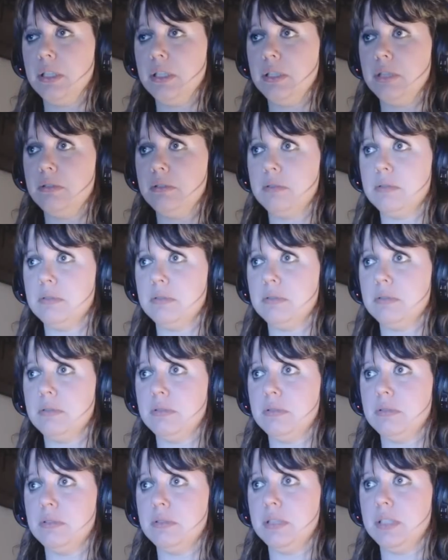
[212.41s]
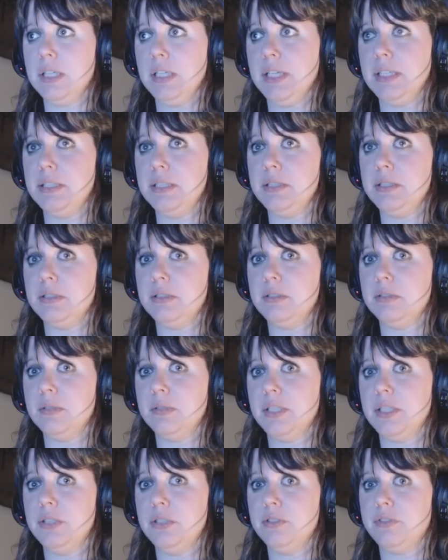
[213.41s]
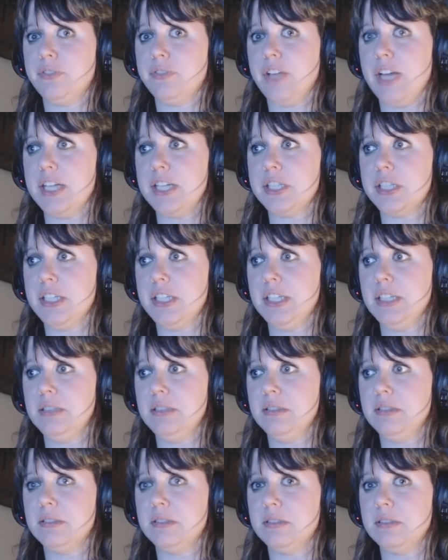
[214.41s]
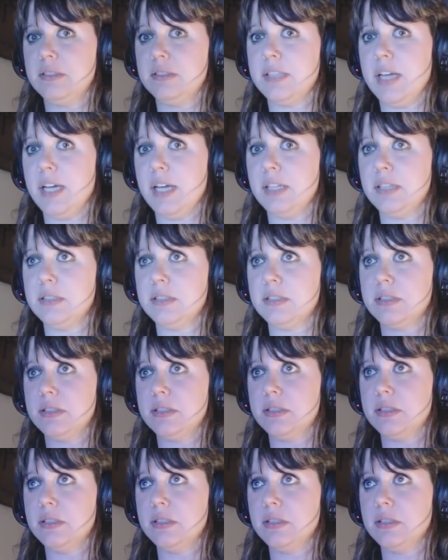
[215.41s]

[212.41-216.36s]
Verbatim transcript: Do I use flash again? Status.